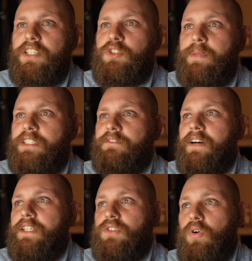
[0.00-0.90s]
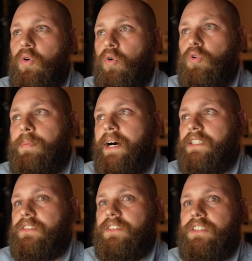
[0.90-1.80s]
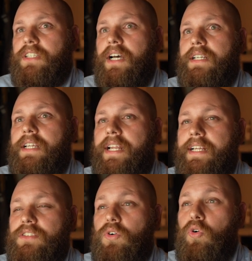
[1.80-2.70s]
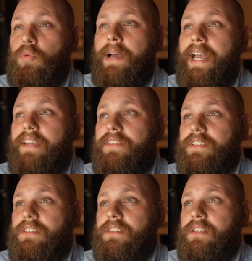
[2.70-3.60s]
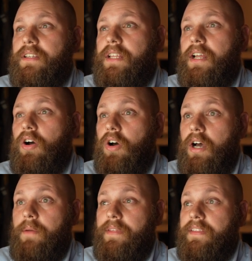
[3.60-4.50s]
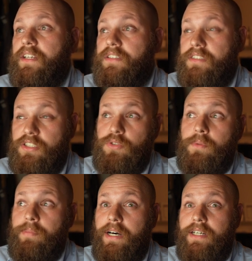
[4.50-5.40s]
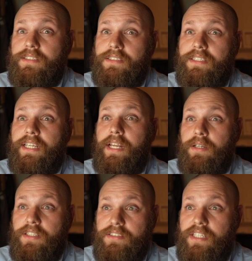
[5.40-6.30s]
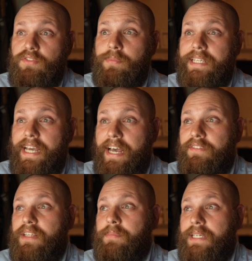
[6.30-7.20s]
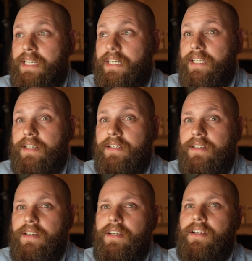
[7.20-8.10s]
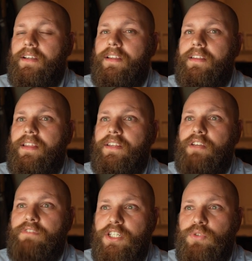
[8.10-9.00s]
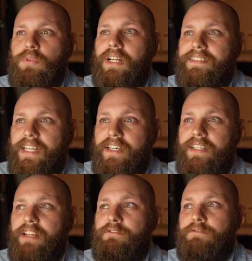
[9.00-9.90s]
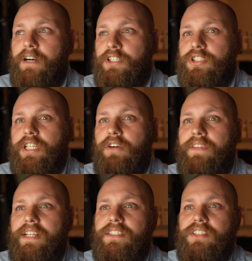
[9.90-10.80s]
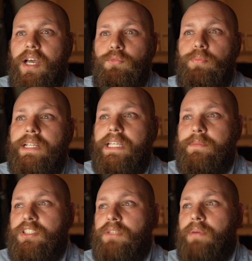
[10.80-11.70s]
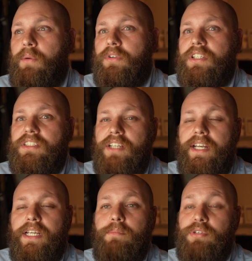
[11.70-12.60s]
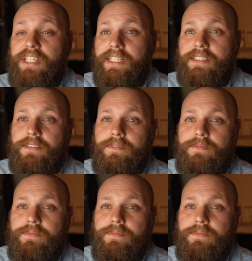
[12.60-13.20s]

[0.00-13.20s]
specifies all parts of a design, and hence all behaviors that the constituent parts can conceivably have at the beginning, then the eventual identity and functioning of that design will be limited by what the designer can predict.